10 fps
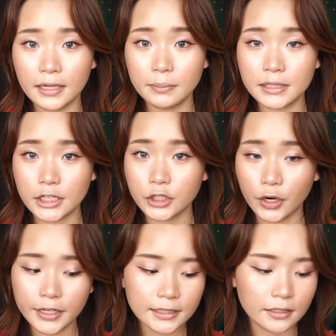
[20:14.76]
lipstick
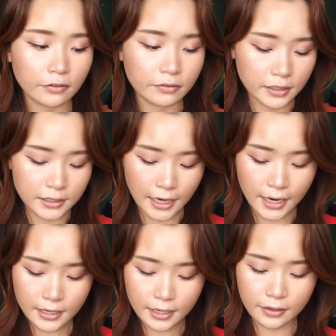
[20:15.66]
choice of the
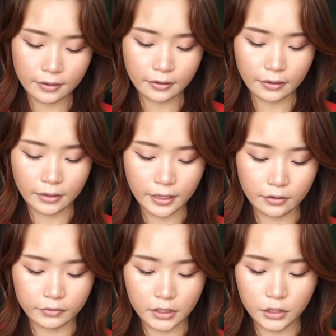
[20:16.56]
day and
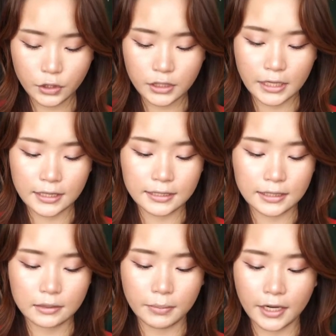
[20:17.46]
of the look, and this
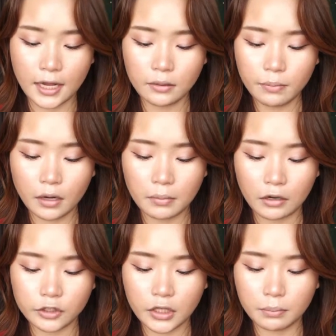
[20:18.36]
is my ColourPop
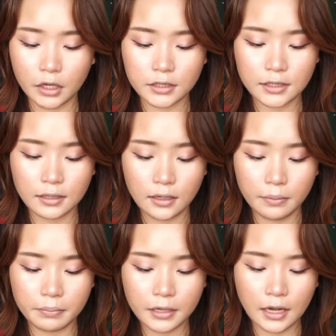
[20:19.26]
Ultra Blotted Lip
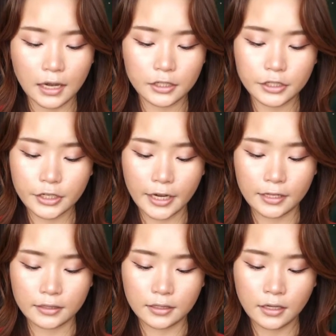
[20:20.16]
Color
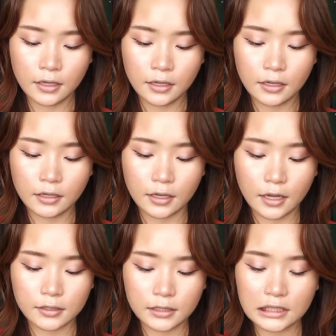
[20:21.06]
in the
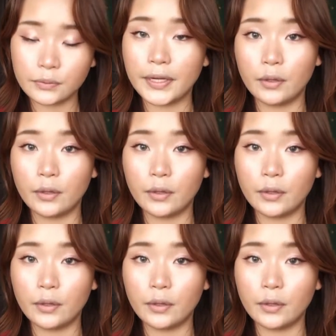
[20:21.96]
color Swing